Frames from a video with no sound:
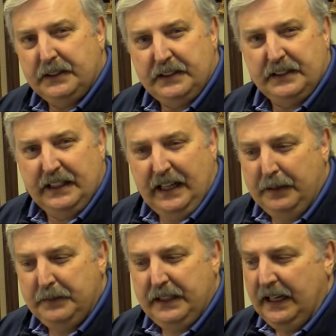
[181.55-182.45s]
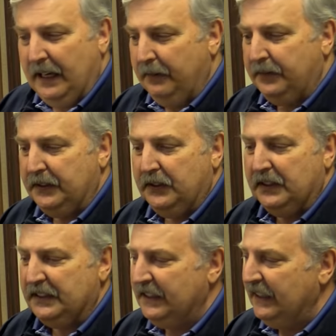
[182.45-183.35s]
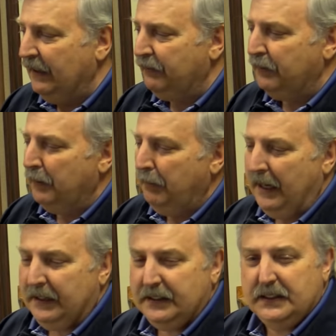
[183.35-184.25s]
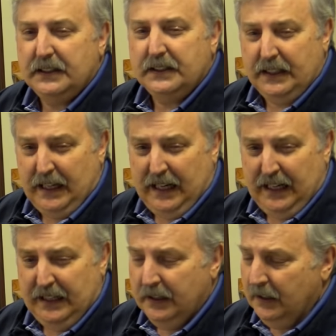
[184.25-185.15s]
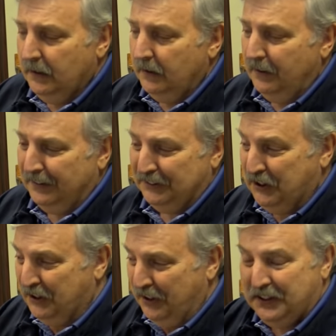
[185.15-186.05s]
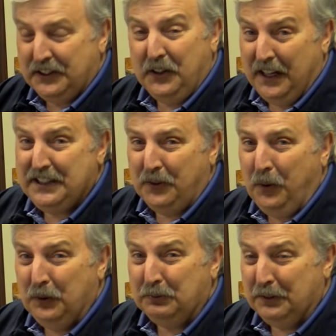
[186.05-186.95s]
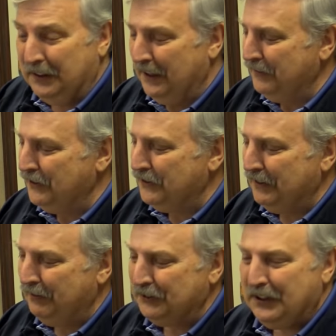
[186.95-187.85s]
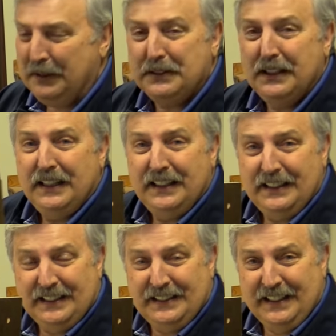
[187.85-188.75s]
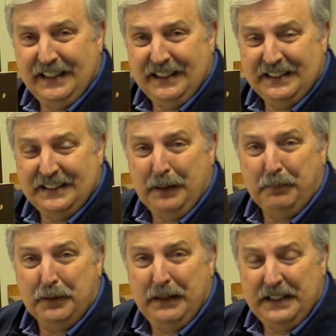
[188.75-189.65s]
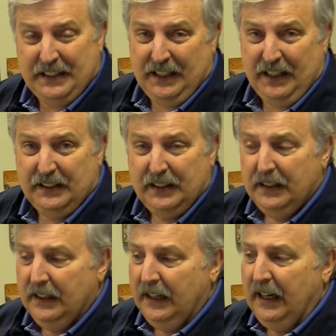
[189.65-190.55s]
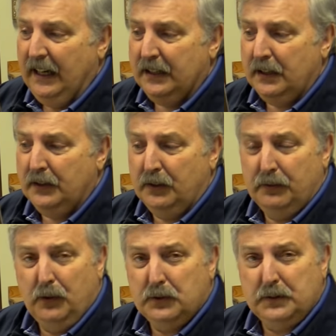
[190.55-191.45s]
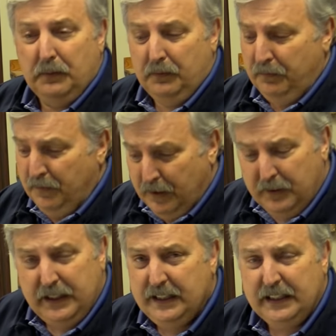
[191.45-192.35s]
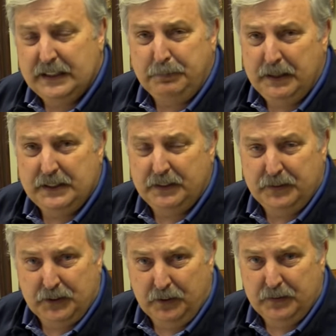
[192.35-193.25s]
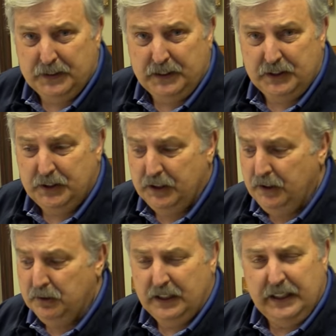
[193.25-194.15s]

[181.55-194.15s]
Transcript: This is an MDF, and you can see that from the back. This is a uh, this is a nice old one that I've used several times. This is tempered masonite and they're both very inexpensive surfaces to use.